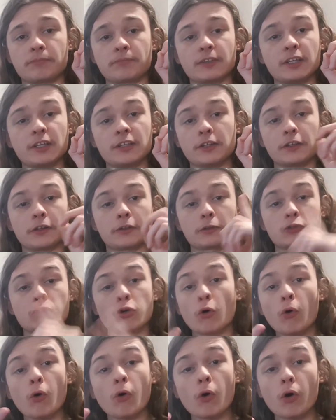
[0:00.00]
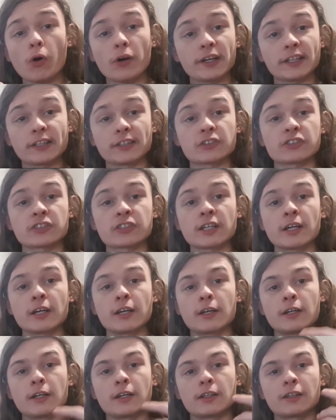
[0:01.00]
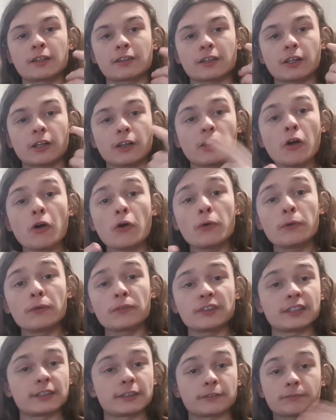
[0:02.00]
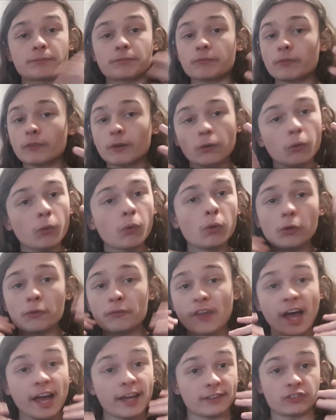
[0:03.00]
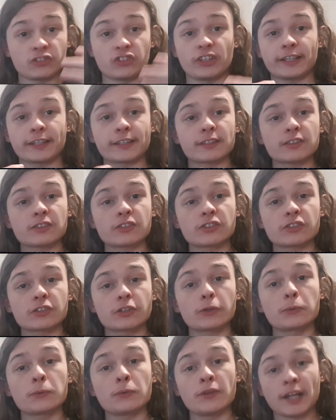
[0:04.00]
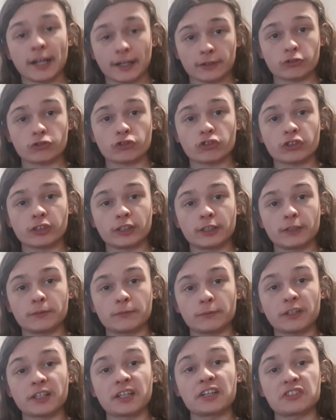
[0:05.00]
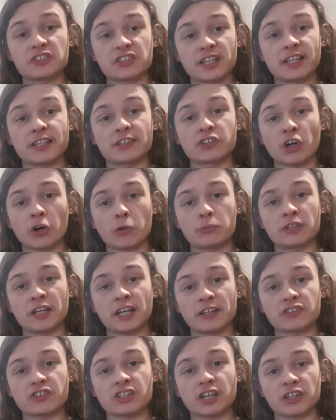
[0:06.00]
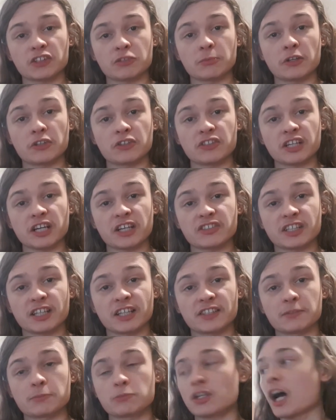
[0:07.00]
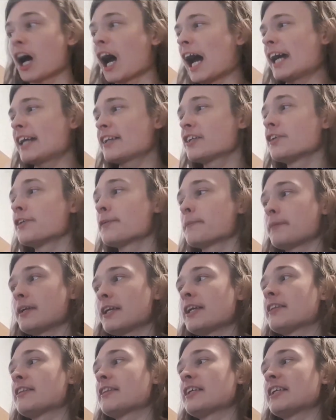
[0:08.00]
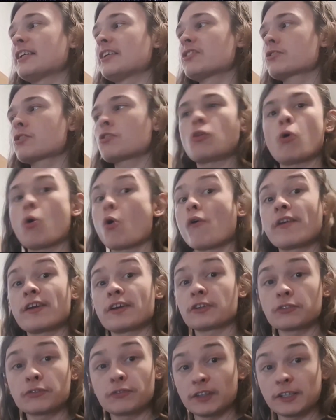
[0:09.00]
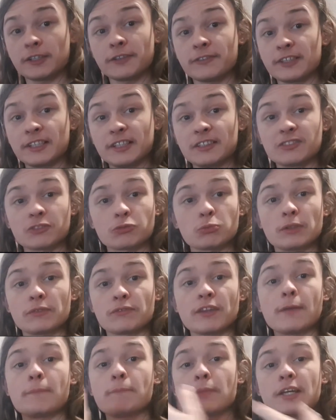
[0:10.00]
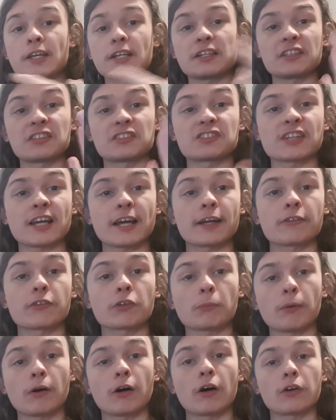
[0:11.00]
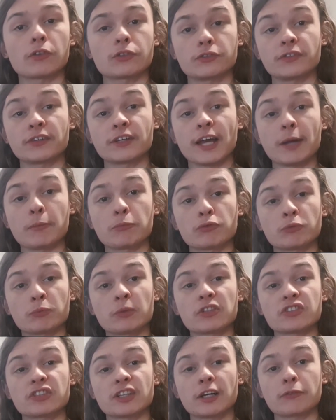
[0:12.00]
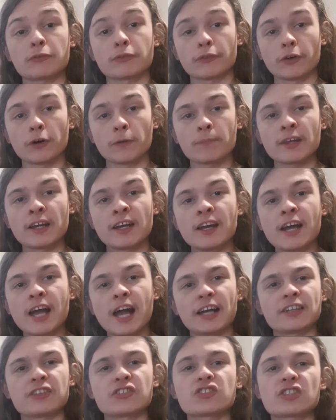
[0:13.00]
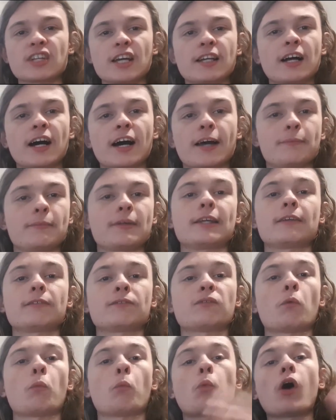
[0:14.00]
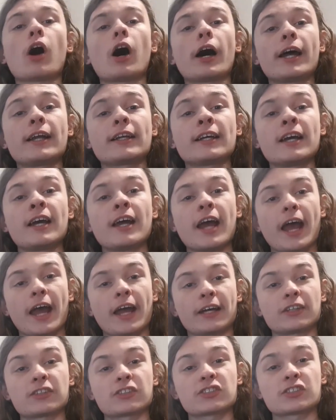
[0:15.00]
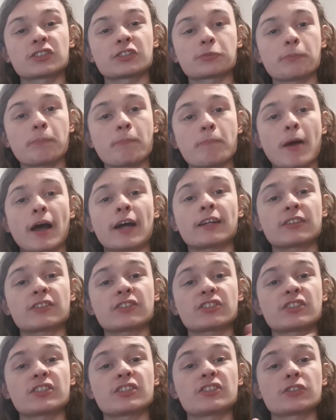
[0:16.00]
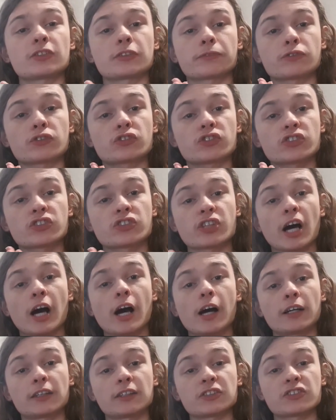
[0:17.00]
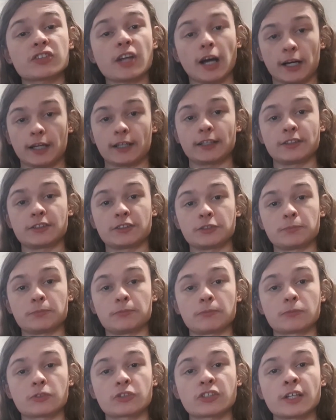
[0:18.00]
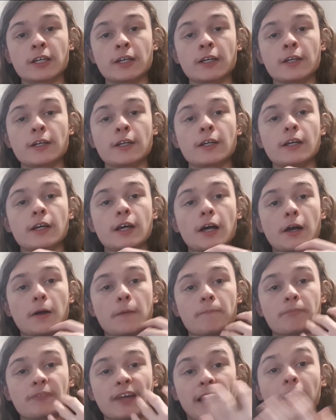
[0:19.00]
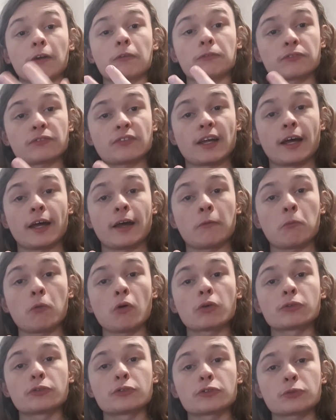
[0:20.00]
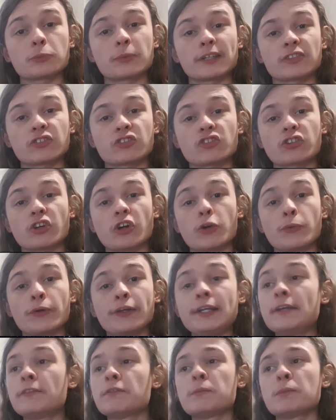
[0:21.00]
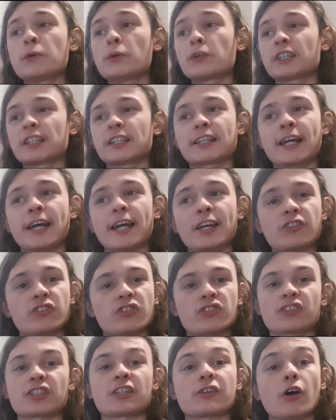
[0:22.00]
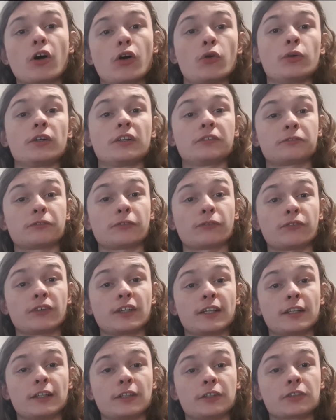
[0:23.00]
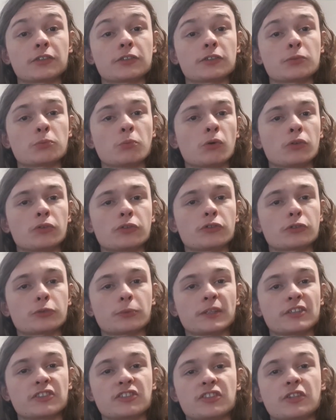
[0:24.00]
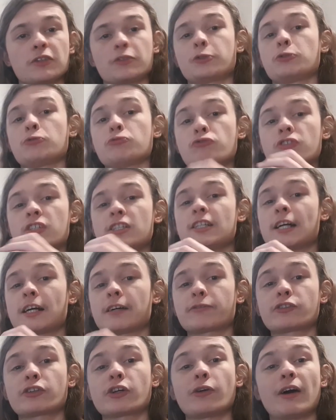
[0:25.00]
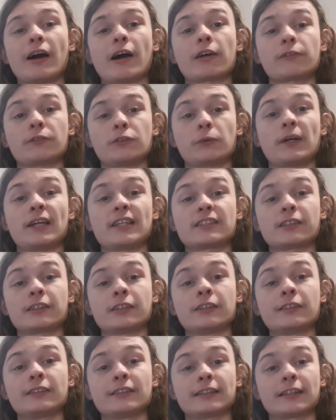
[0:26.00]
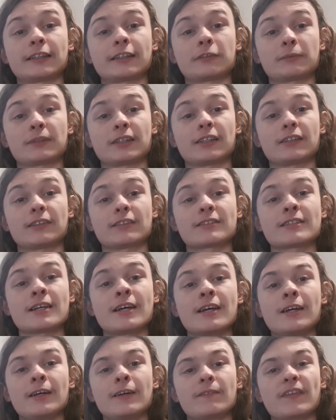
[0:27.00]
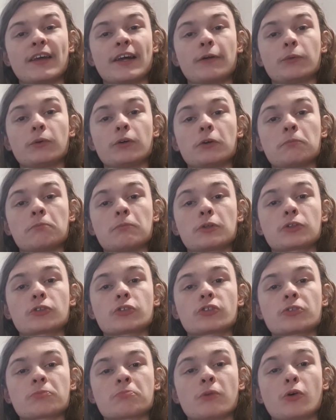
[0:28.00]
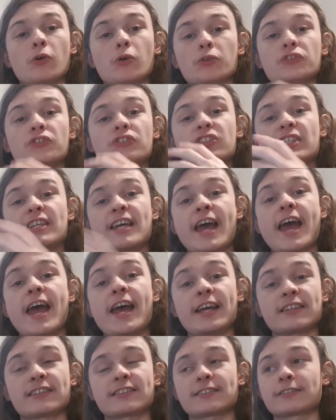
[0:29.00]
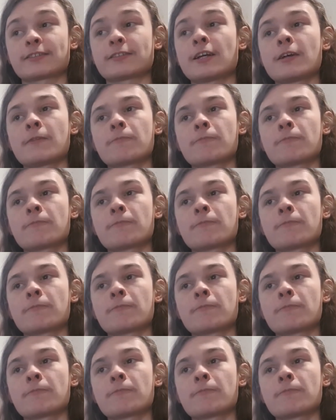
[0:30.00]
you know, toys, clothing, all of that jazz. So naturally, when I say top 10 Skylanders merchandise items, I don't mean these glorious figurines with them being integral parts of the games from which they're from, and instead I mean the wide expanses of Skylanders items out there, ones which show even more dedication than owning the figures, ones which, you know, you really have to go out of your way to hunt down because they were much more scarce and